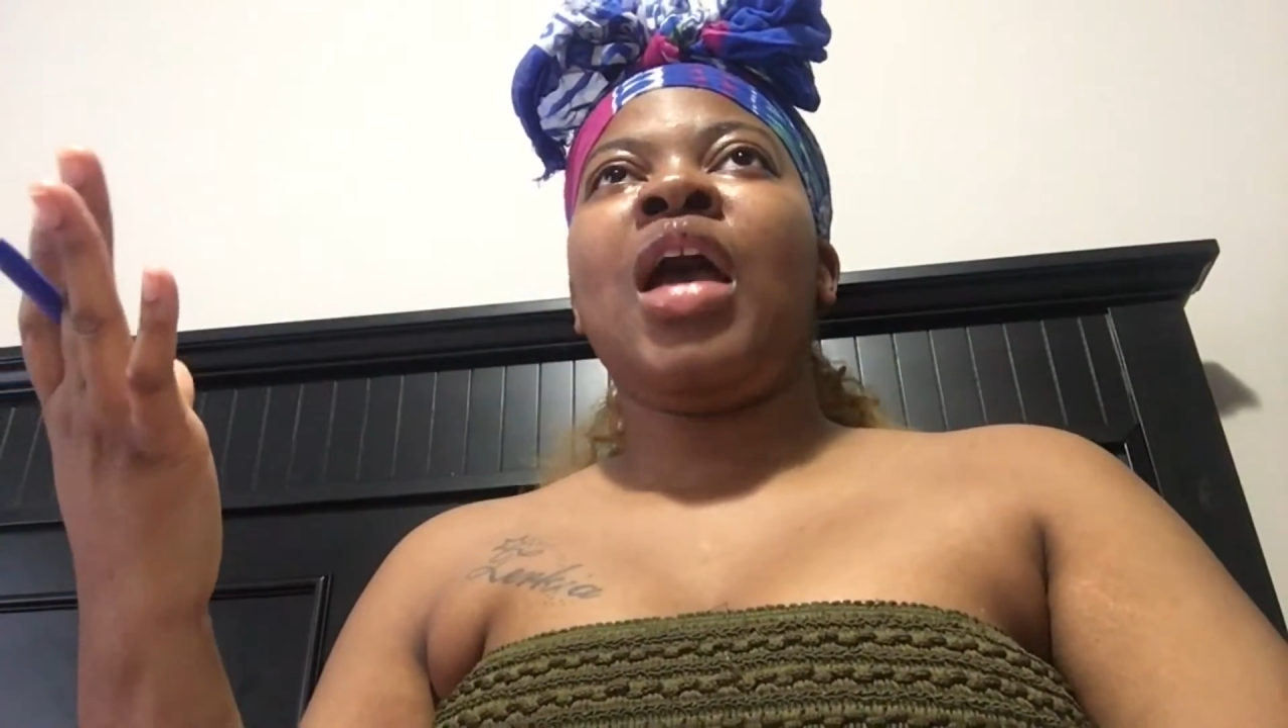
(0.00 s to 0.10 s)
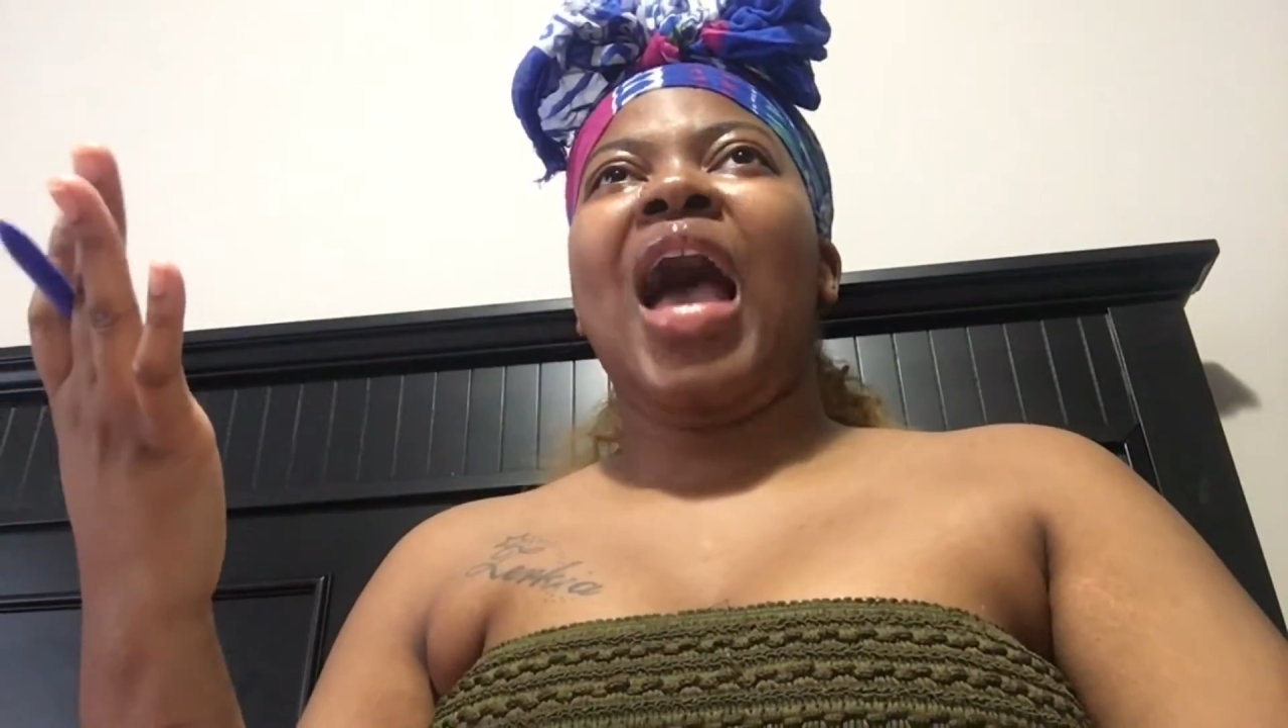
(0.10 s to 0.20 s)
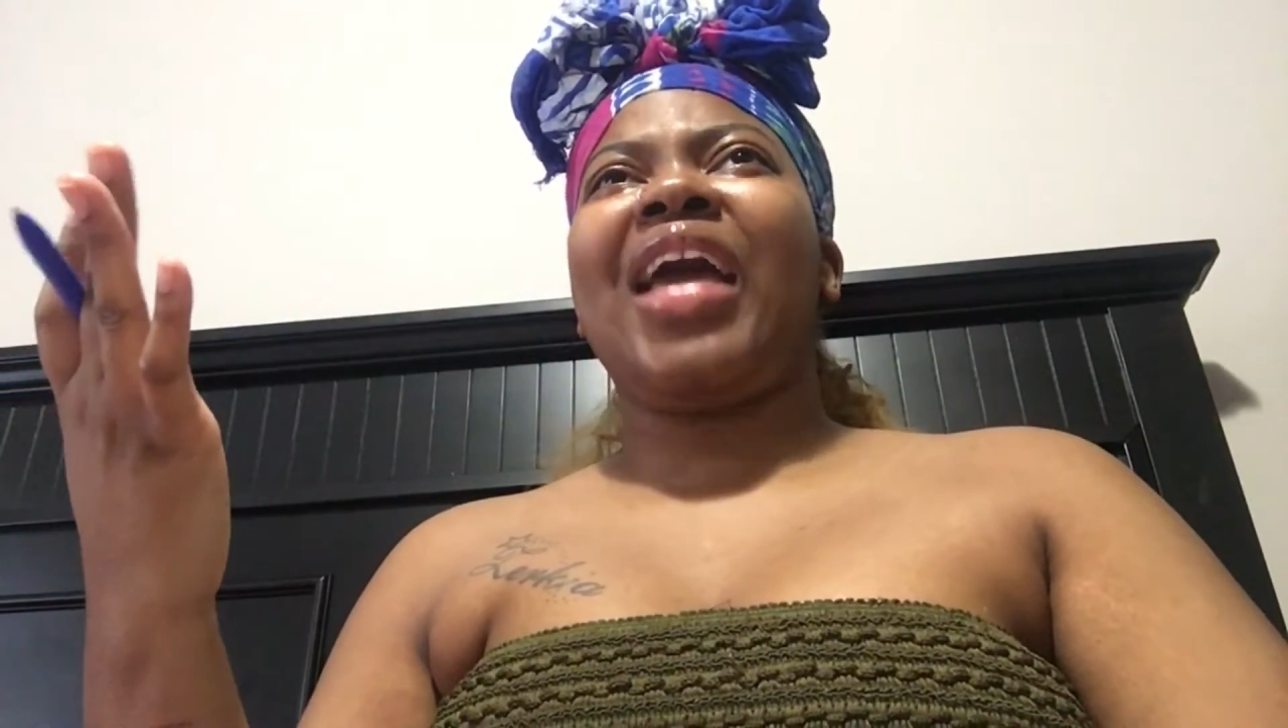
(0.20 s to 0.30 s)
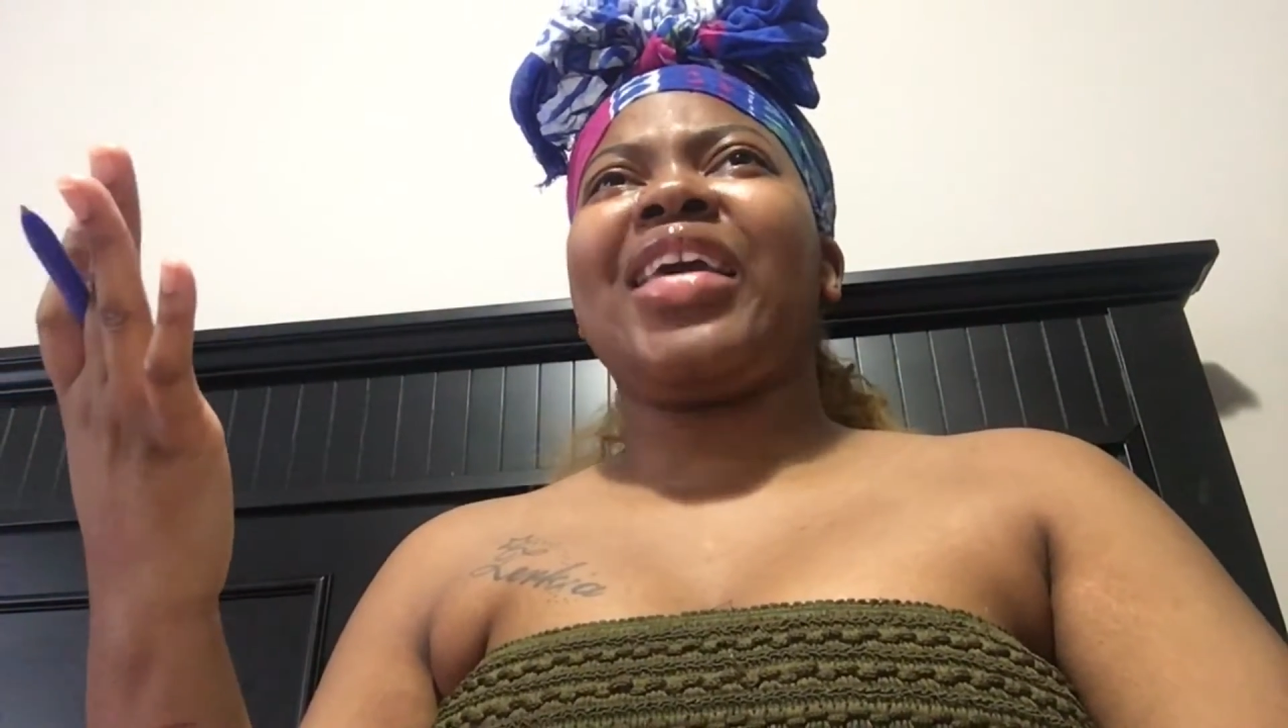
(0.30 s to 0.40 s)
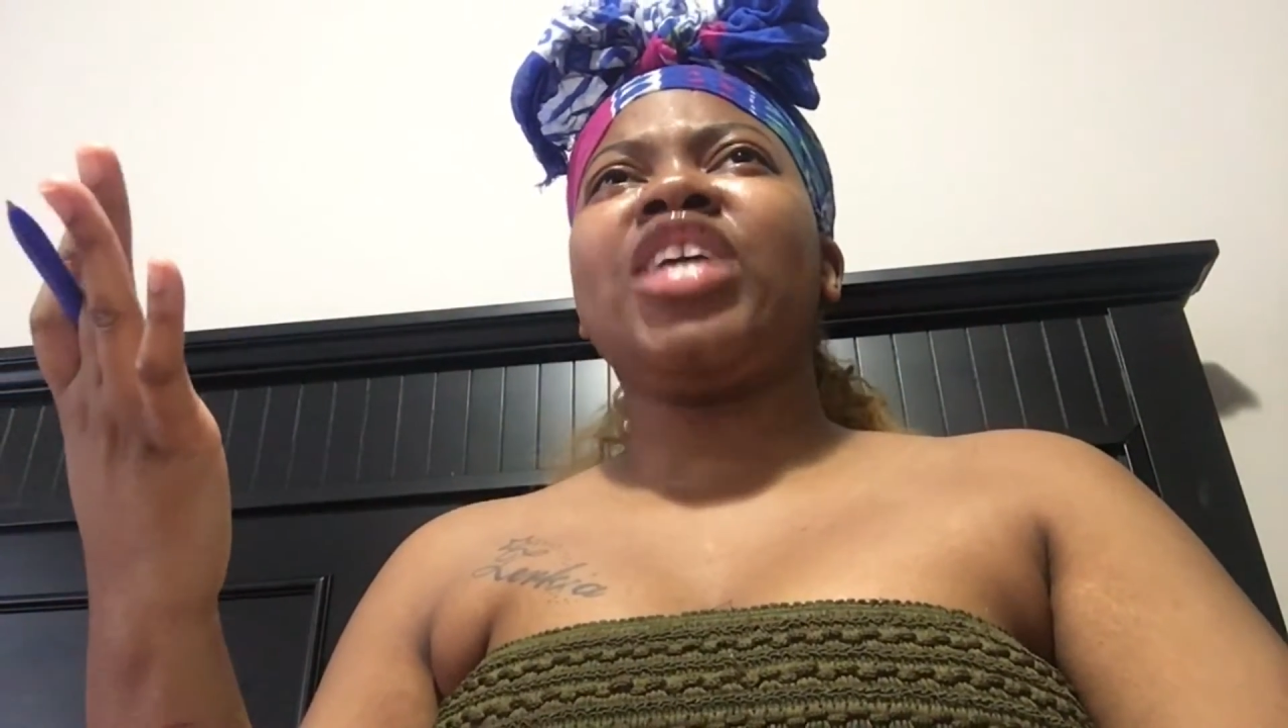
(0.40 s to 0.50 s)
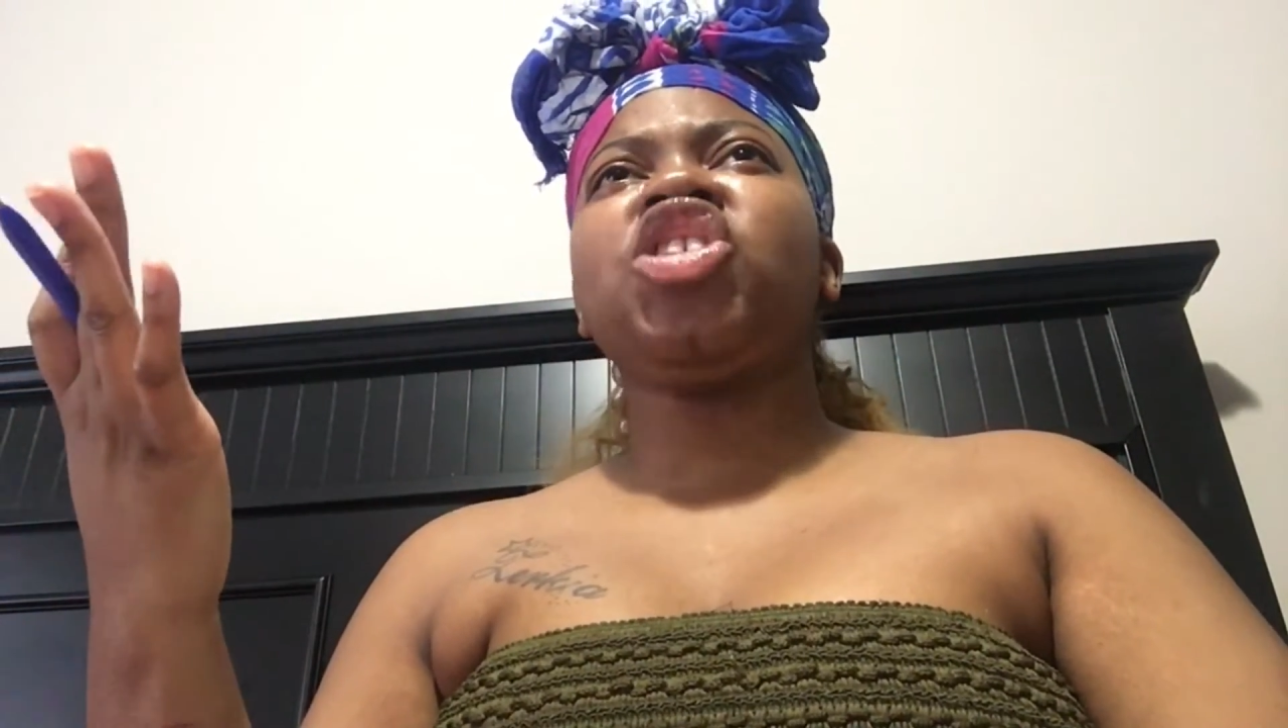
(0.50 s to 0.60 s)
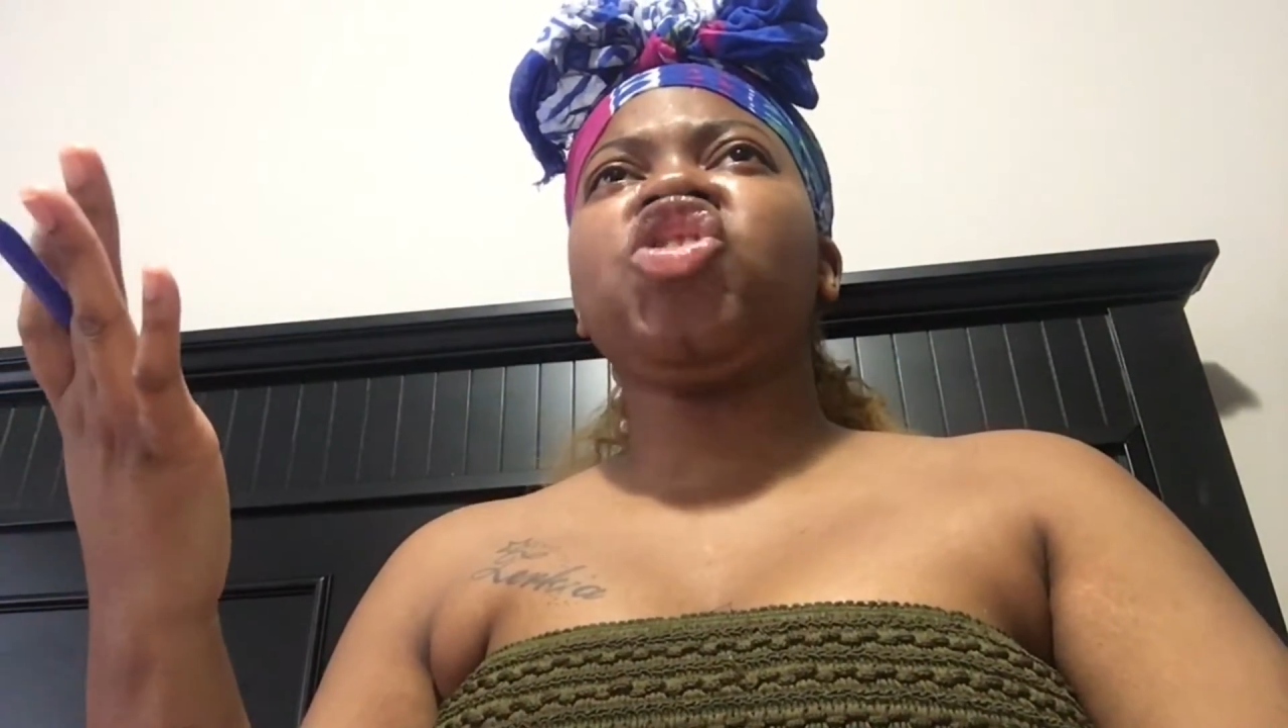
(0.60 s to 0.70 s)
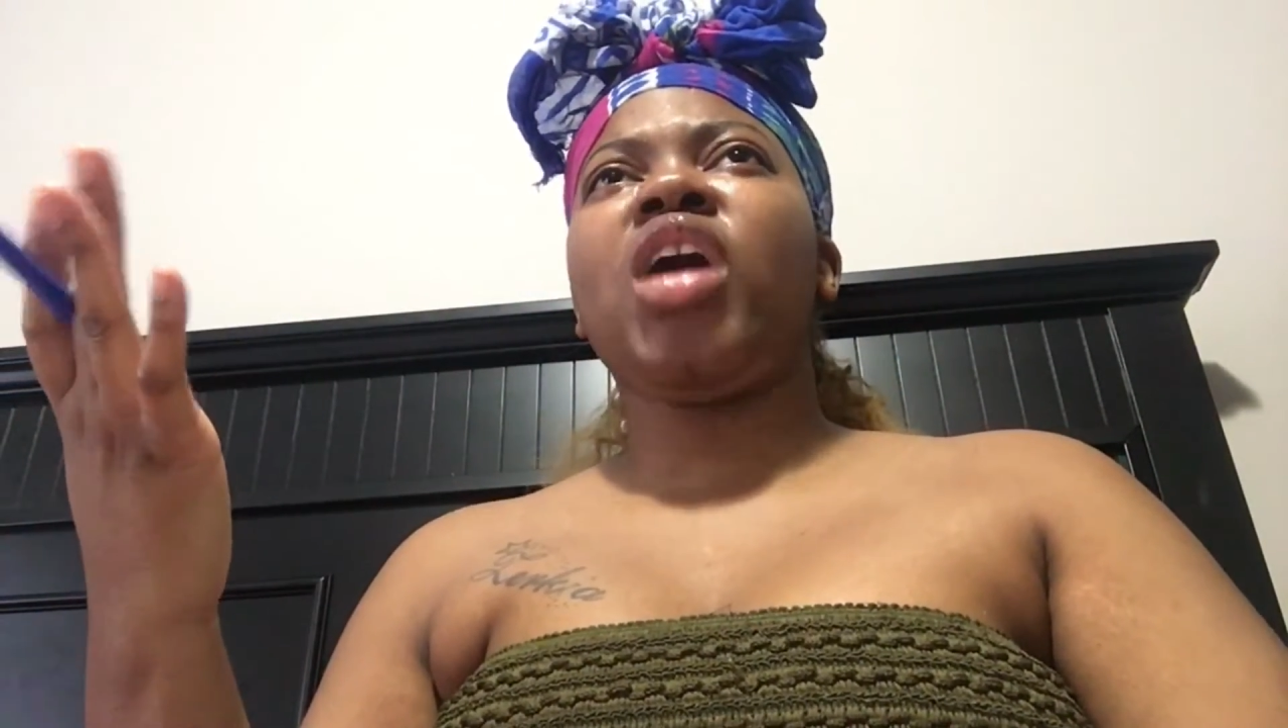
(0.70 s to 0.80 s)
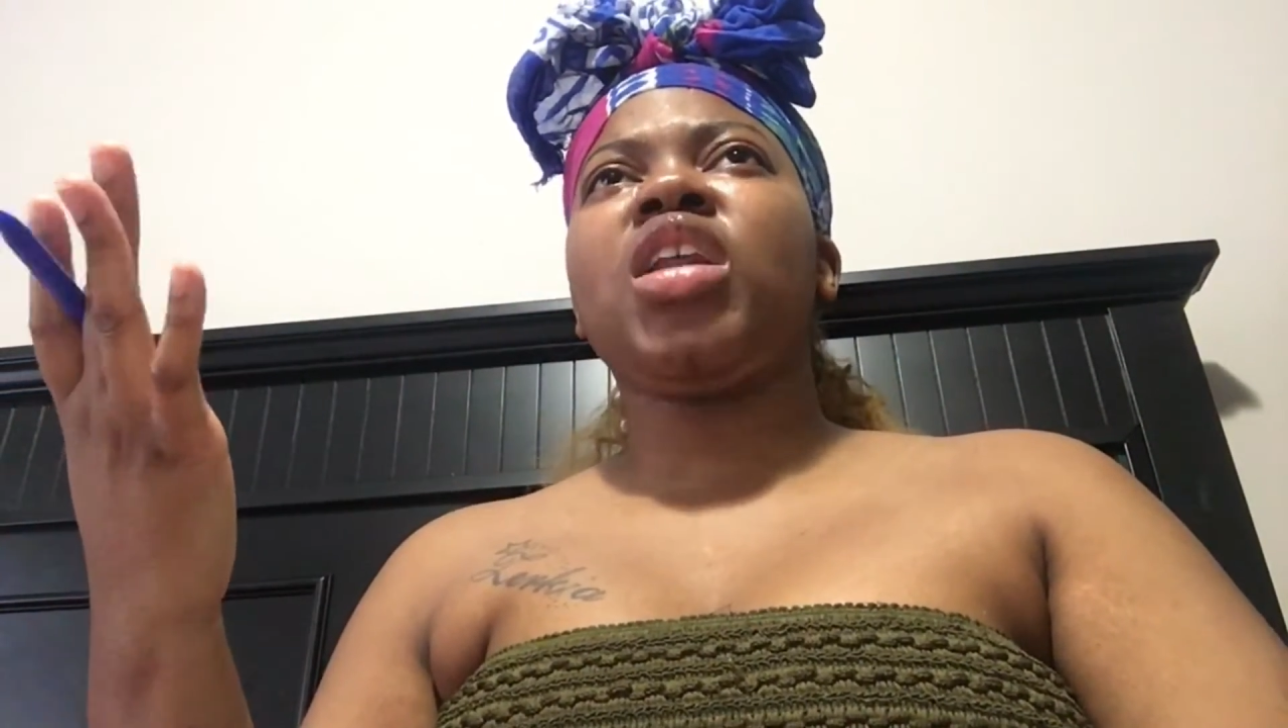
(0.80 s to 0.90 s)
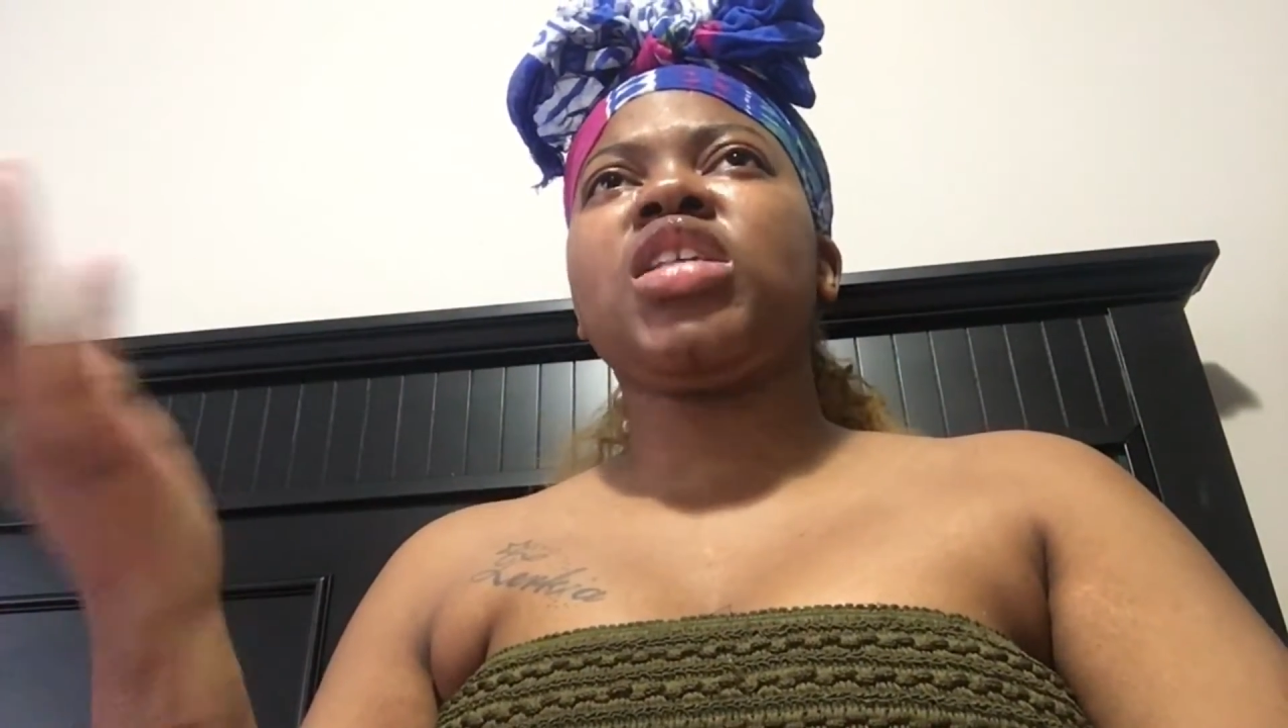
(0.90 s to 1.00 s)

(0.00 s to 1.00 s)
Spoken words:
I guess she's trying